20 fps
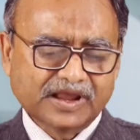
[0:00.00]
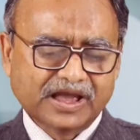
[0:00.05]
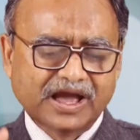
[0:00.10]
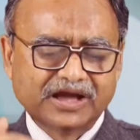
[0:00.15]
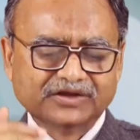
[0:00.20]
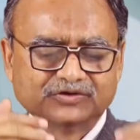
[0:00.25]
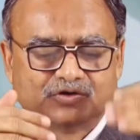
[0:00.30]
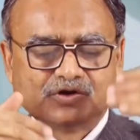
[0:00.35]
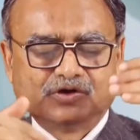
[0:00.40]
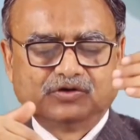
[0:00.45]

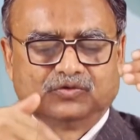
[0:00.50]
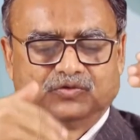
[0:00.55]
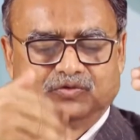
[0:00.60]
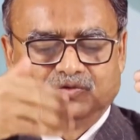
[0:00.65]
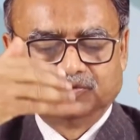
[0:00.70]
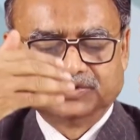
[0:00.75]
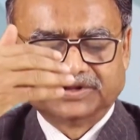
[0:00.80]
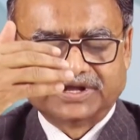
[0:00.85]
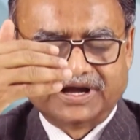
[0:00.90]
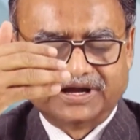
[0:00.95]
As you all
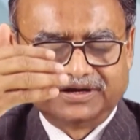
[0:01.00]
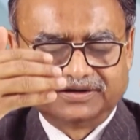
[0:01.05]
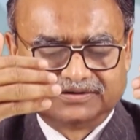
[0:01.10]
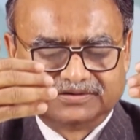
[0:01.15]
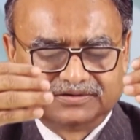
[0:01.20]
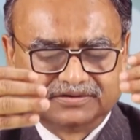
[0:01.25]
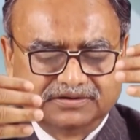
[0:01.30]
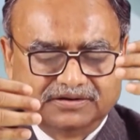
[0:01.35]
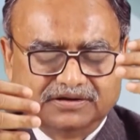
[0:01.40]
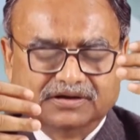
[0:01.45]
know that
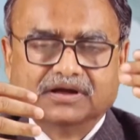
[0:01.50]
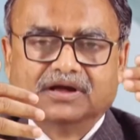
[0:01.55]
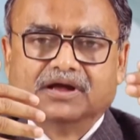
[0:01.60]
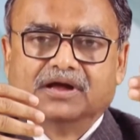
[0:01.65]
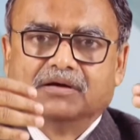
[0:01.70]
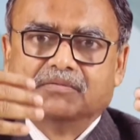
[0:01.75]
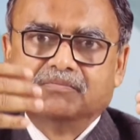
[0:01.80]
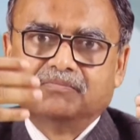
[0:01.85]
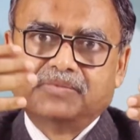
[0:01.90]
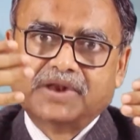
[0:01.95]

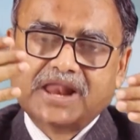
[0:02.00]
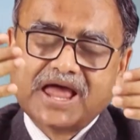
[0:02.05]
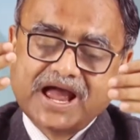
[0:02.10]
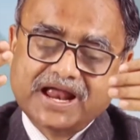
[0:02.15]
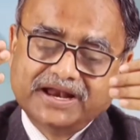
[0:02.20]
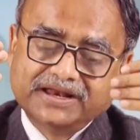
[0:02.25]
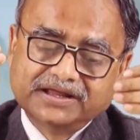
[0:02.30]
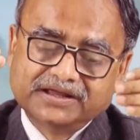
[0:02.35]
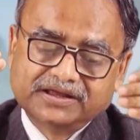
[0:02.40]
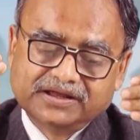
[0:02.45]

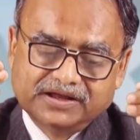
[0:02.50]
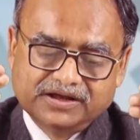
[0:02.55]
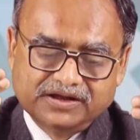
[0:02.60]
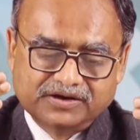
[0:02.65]
planning